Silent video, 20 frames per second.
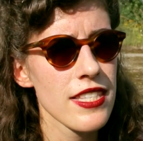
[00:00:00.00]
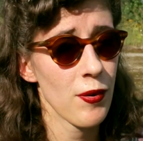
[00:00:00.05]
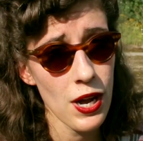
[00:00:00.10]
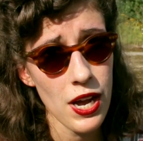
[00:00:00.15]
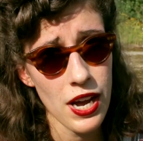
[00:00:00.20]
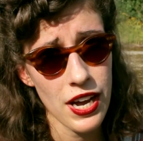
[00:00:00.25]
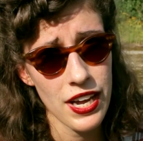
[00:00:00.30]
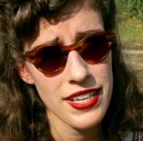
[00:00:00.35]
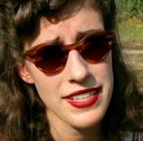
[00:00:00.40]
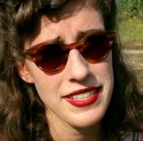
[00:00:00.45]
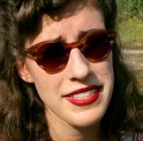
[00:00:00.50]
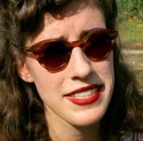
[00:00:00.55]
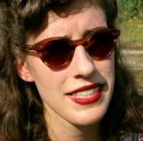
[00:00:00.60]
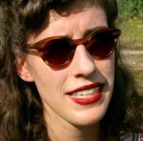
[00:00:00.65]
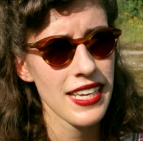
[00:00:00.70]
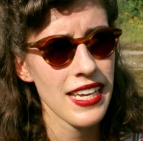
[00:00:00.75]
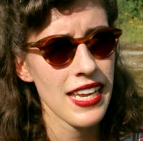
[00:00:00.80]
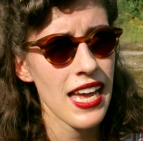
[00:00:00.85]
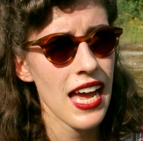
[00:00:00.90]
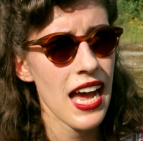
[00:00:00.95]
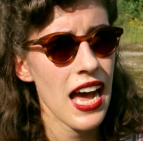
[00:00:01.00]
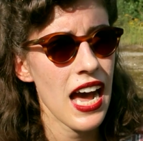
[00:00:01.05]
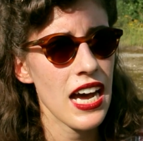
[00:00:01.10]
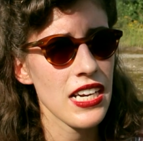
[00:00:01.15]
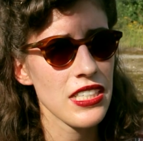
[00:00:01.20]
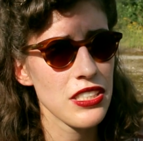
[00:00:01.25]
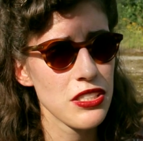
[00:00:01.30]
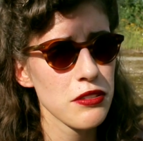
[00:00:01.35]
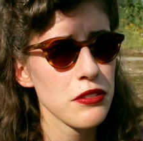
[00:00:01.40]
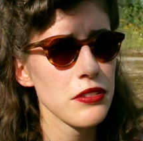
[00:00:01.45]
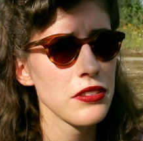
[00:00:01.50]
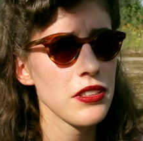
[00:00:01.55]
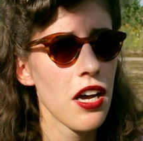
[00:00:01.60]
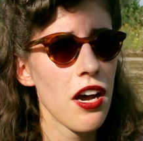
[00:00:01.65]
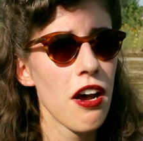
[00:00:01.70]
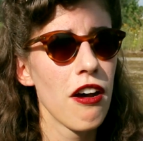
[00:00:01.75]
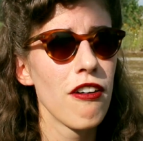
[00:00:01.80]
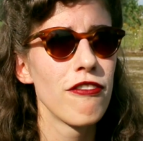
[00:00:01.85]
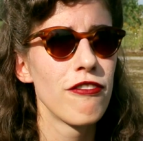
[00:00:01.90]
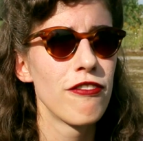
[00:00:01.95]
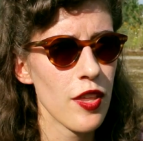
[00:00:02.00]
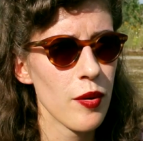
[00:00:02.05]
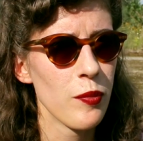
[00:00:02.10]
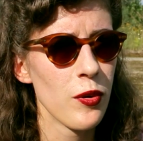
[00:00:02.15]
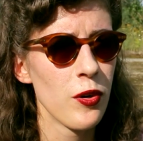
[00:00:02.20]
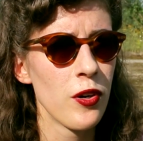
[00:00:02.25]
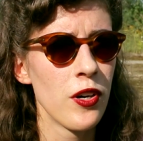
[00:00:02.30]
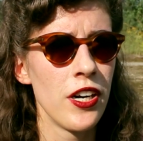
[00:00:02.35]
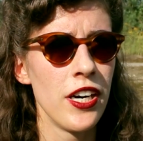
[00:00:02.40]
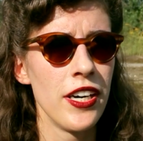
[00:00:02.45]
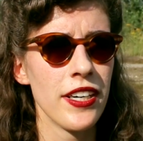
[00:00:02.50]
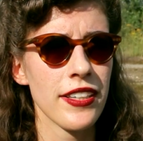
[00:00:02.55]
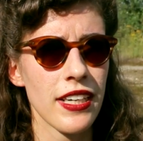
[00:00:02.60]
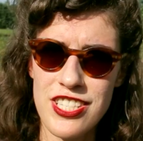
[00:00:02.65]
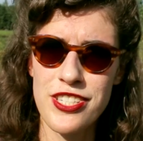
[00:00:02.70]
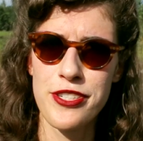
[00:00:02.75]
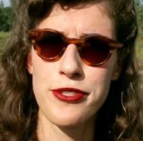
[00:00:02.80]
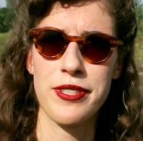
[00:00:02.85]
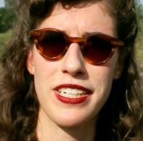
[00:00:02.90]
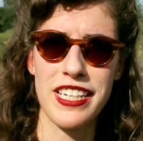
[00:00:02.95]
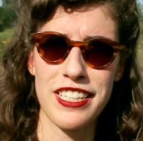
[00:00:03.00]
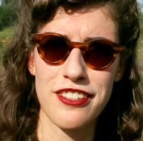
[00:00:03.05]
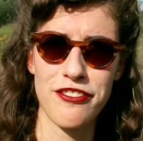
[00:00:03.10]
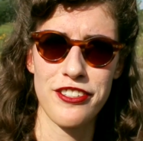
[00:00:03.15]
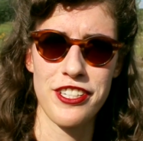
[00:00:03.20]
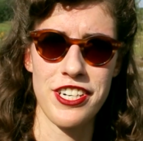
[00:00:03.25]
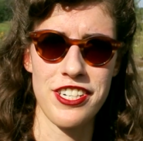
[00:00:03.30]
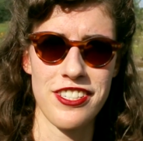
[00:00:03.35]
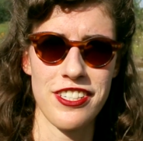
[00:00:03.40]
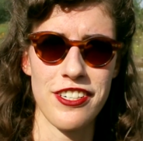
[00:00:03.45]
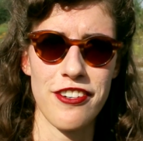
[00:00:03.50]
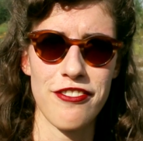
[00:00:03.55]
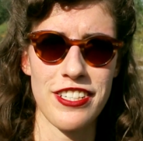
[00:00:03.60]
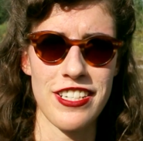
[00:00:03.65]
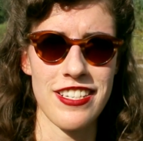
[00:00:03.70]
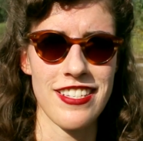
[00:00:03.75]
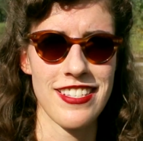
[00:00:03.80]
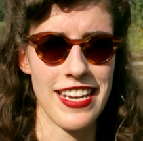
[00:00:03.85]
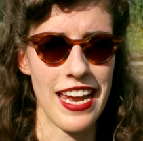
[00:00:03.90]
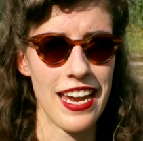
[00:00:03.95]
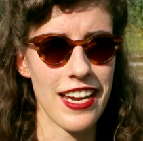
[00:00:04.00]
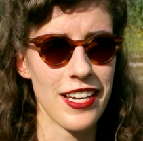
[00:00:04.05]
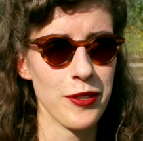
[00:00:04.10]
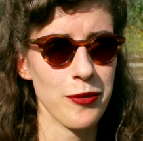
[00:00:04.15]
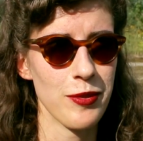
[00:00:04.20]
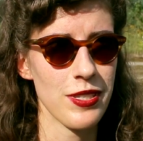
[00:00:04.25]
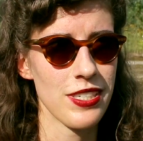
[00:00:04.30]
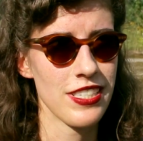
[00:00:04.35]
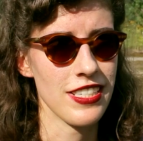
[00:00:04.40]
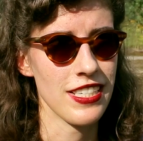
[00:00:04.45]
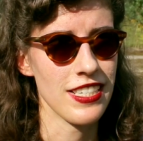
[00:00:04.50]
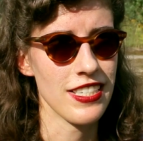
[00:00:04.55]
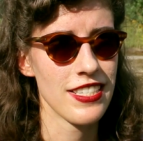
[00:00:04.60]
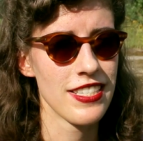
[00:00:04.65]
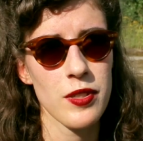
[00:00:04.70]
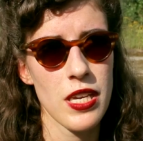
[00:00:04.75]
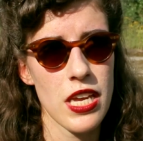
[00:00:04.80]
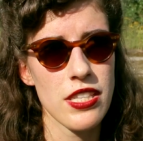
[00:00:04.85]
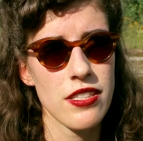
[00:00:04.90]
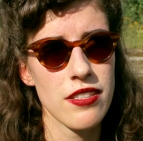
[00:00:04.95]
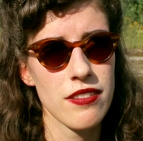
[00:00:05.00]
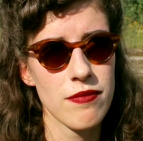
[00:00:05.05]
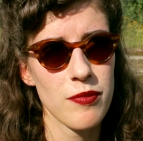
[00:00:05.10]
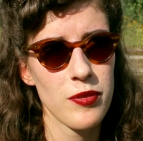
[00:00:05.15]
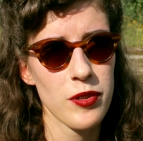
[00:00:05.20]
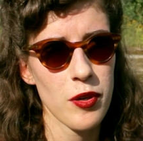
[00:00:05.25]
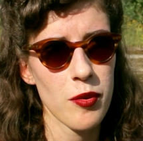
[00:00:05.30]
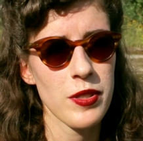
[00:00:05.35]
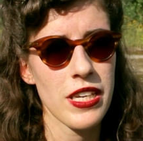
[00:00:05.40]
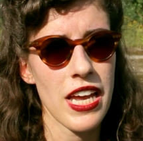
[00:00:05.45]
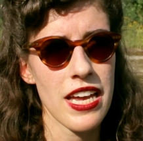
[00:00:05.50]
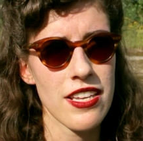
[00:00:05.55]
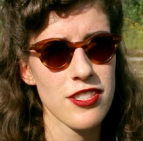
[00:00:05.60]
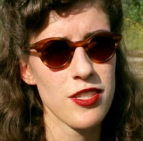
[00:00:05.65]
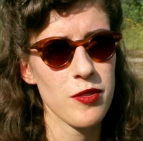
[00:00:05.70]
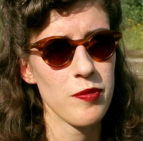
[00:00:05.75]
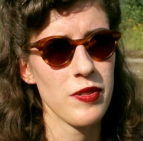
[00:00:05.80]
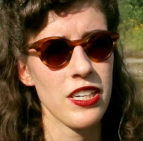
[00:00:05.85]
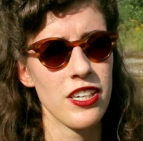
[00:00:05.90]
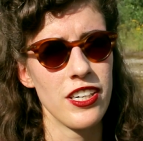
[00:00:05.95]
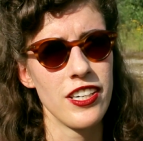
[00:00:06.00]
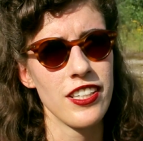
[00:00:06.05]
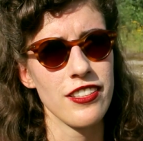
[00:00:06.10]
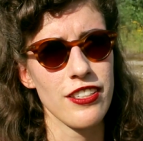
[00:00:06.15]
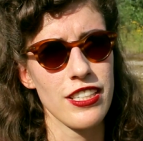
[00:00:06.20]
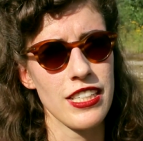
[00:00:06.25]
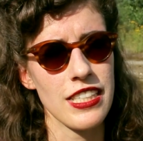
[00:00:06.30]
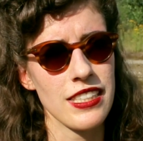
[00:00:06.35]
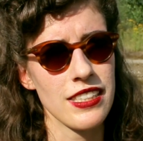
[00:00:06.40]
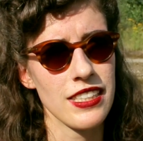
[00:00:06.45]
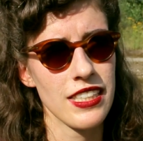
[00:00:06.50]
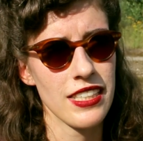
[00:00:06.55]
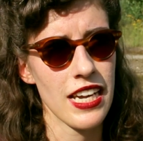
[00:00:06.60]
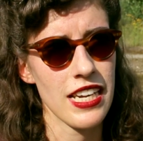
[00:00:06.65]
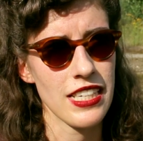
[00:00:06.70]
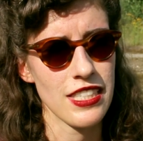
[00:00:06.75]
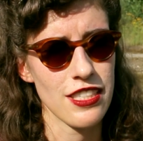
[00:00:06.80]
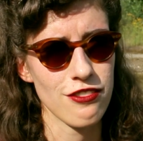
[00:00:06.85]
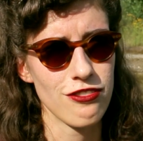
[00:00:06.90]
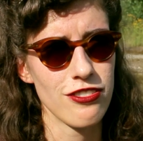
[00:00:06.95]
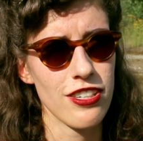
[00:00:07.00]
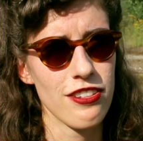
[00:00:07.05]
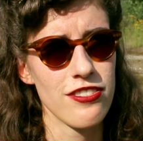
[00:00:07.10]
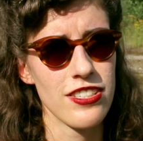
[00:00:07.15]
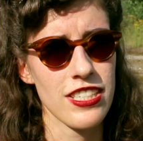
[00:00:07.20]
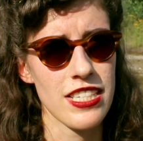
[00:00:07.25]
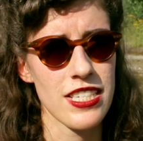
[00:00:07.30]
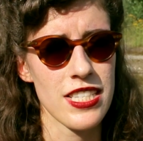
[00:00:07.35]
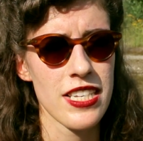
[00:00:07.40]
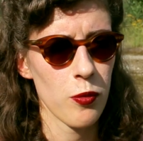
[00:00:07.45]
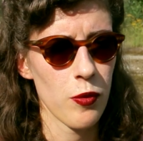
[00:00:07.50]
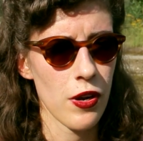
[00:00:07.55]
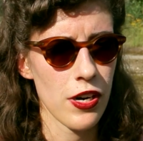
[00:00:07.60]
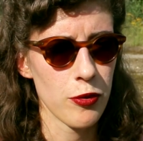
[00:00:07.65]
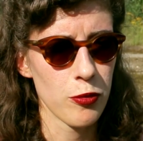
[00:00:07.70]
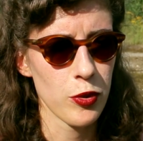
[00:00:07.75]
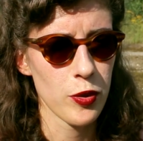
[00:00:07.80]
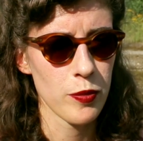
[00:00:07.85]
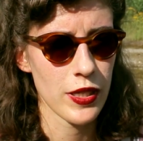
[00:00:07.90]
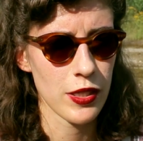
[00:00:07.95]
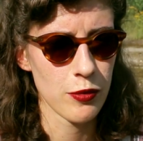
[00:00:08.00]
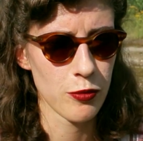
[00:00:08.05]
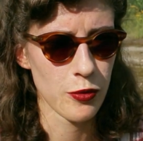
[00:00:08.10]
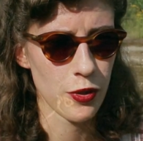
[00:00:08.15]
but I do love the more strict version of this style, which is, it probably has to be early 1850s, where women